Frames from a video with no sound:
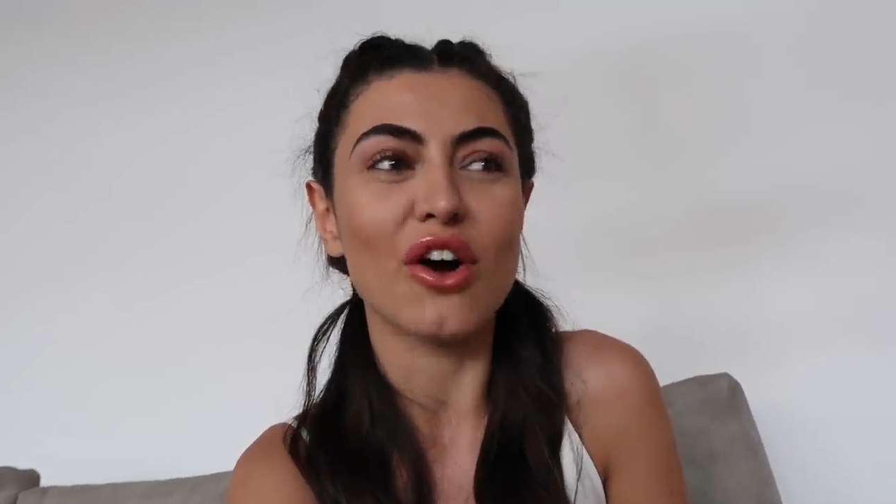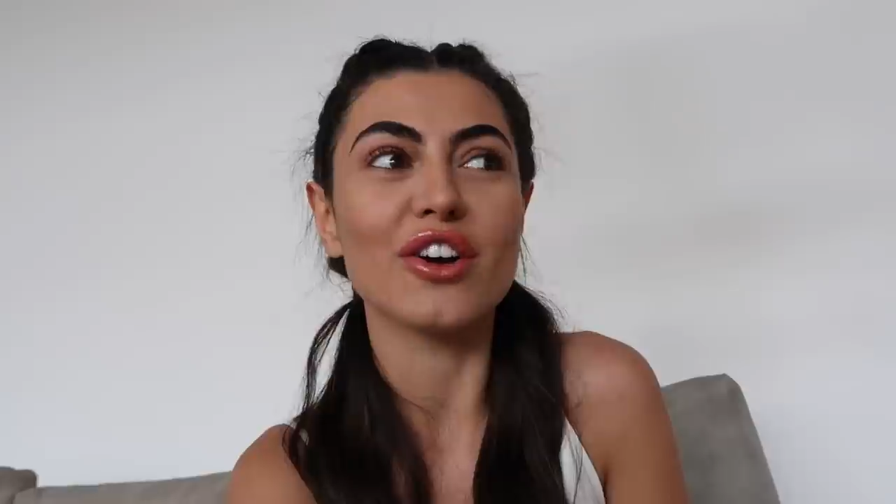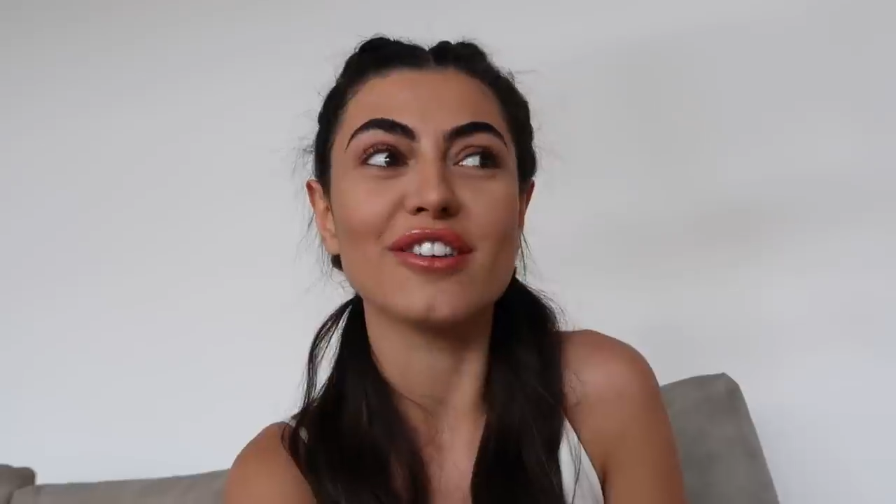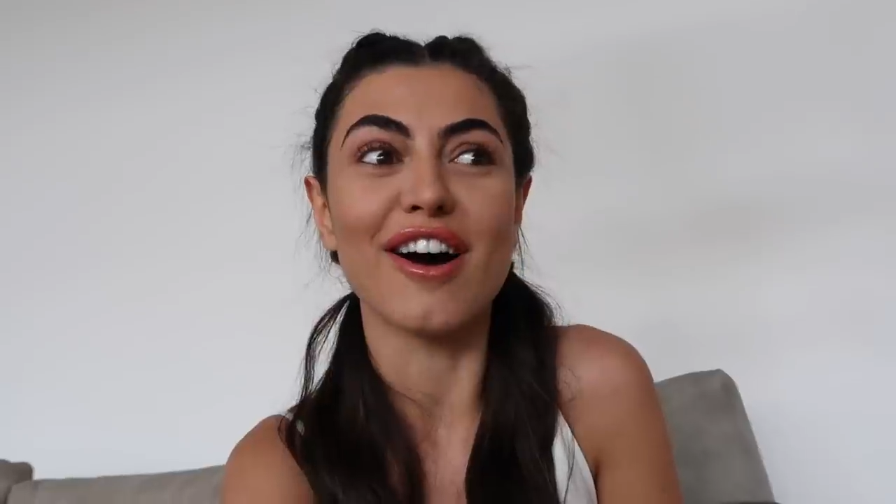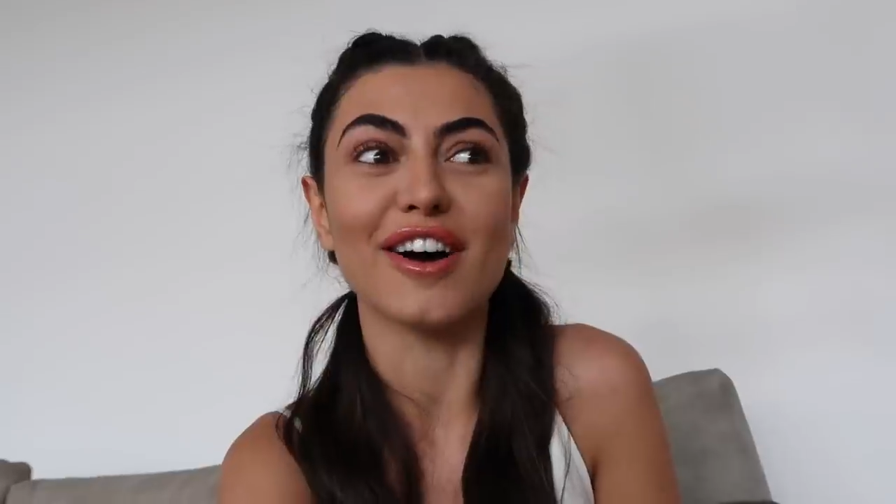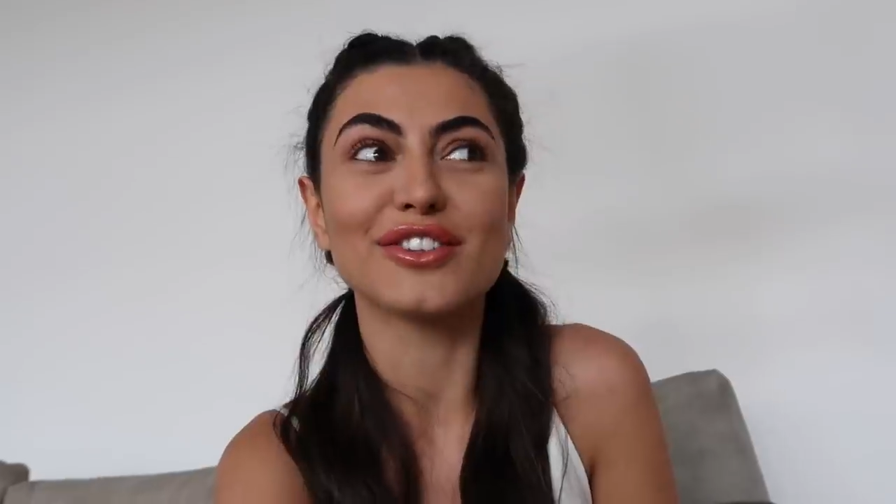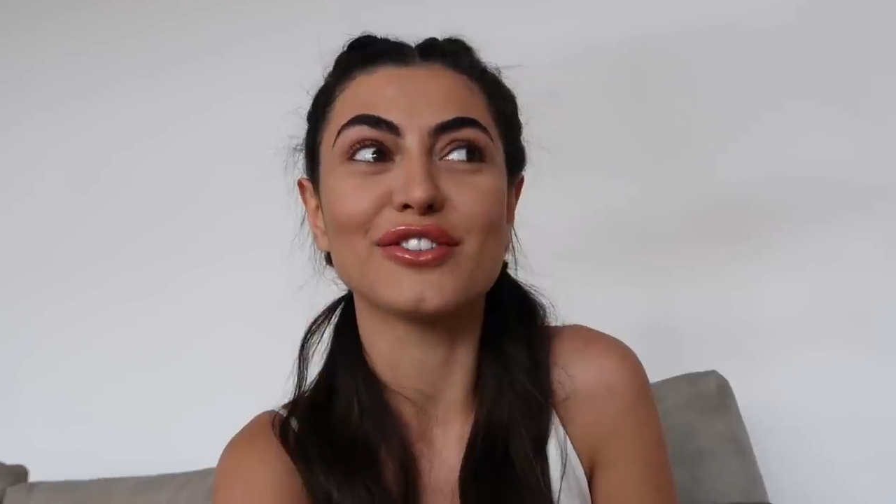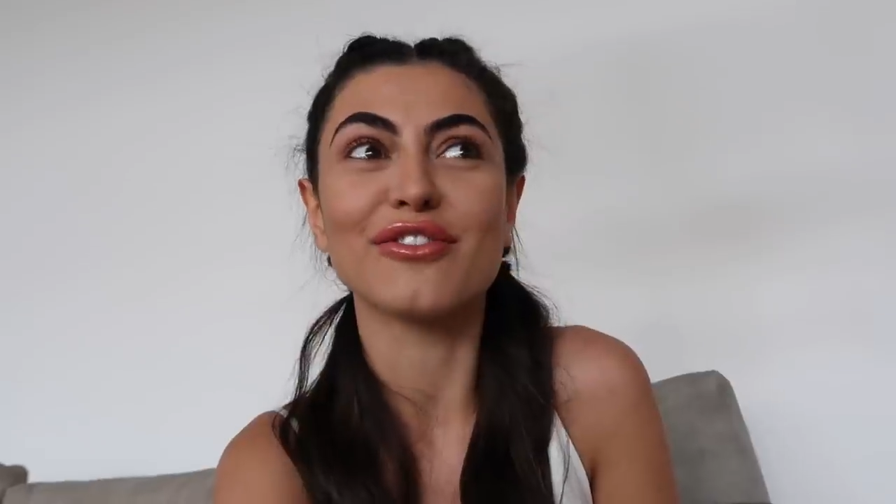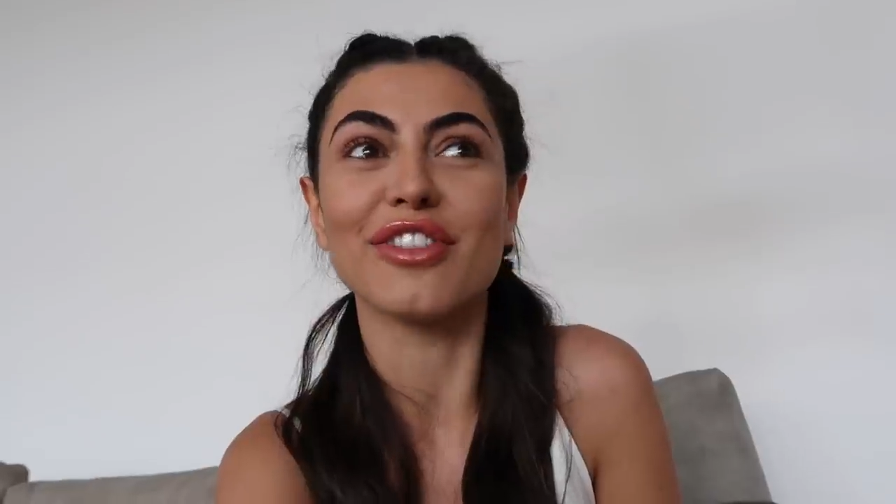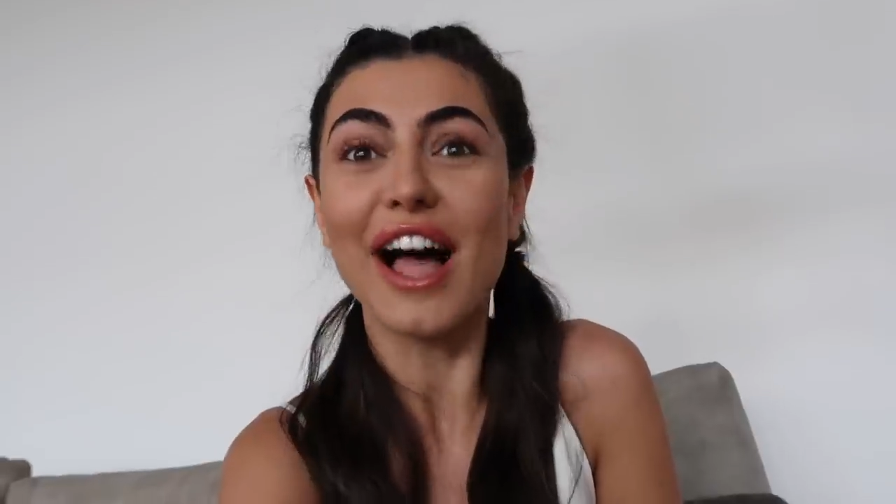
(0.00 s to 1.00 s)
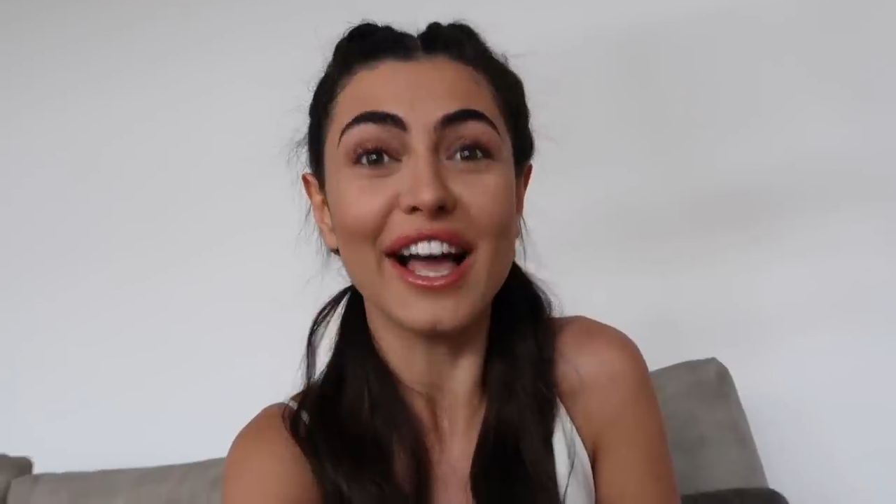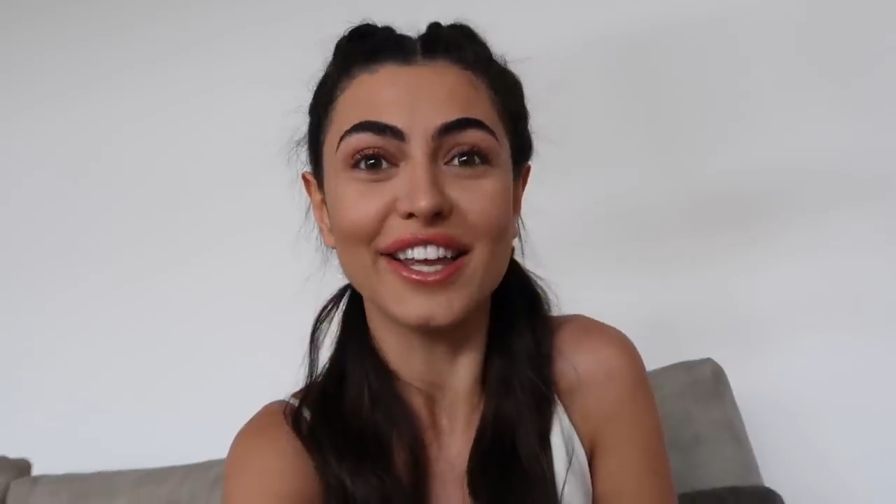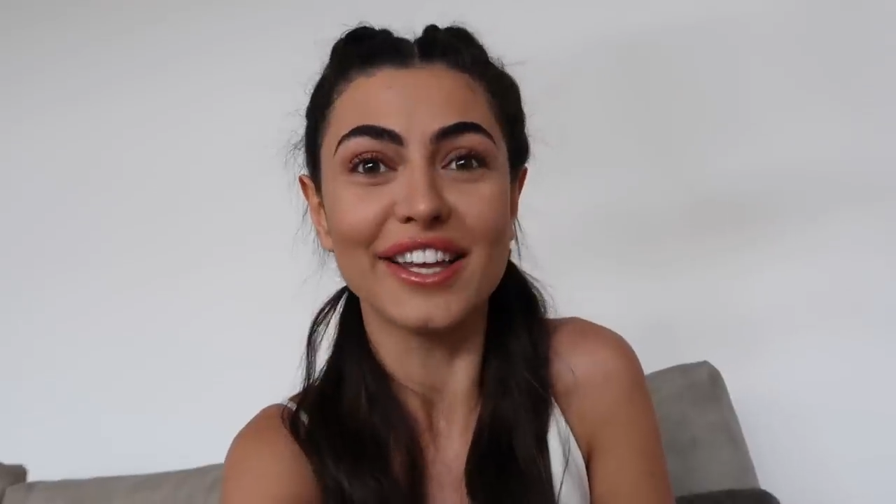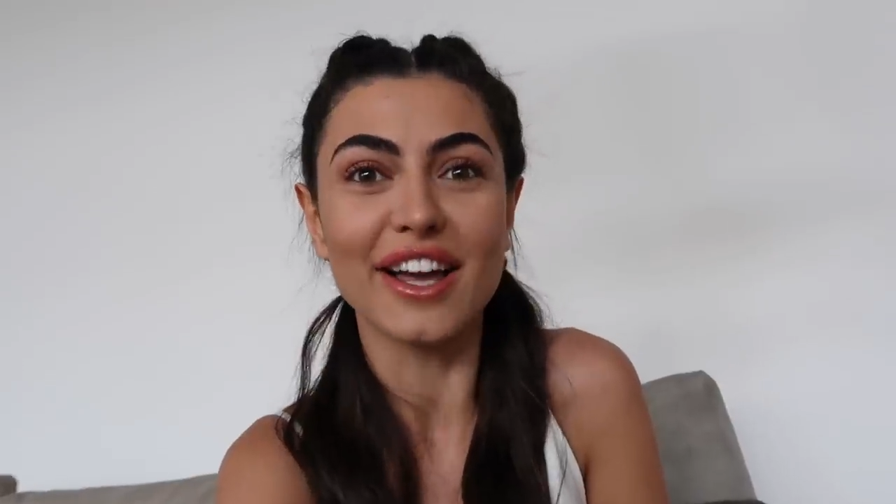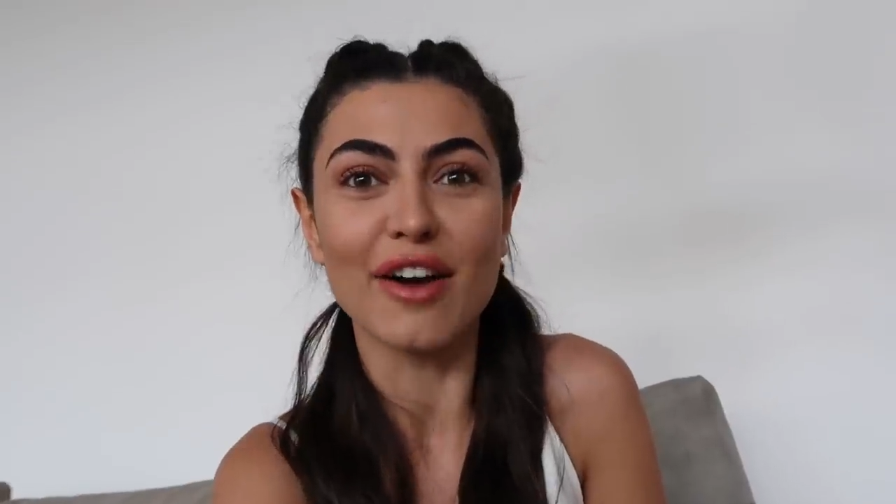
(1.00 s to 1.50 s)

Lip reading: are not flying,